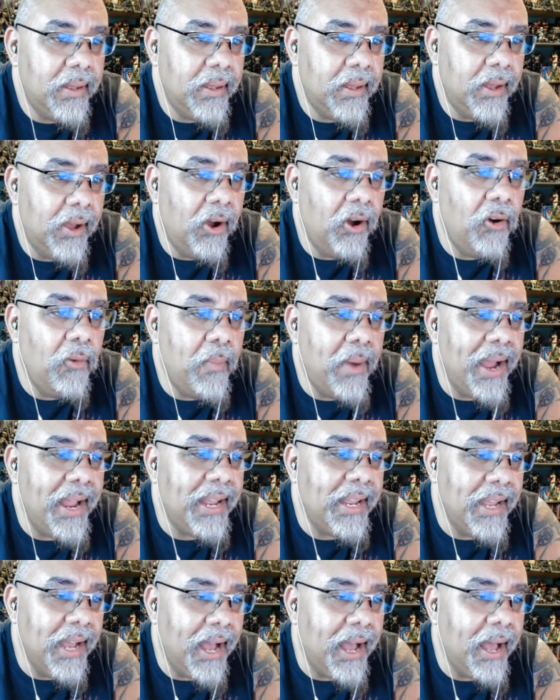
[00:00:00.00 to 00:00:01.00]
Oh my
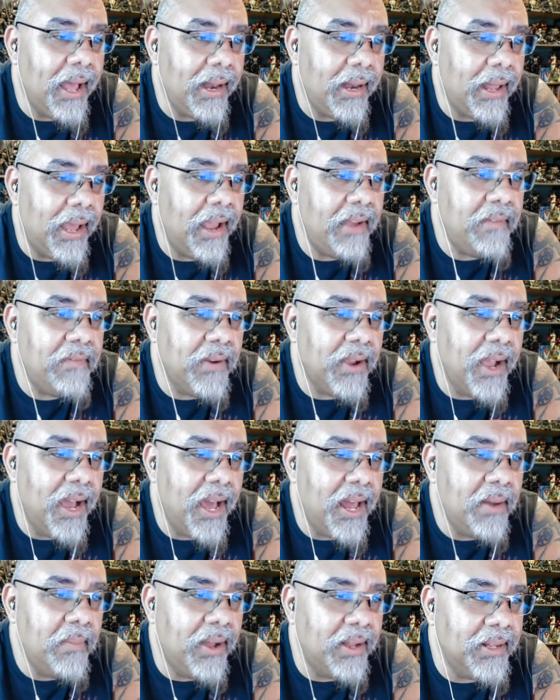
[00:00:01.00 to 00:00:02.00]
God, I forgot
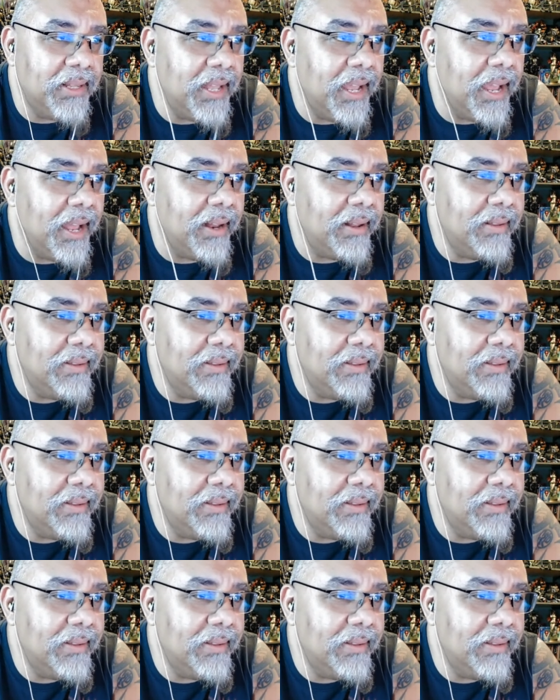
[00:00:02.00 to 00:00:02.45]
about that.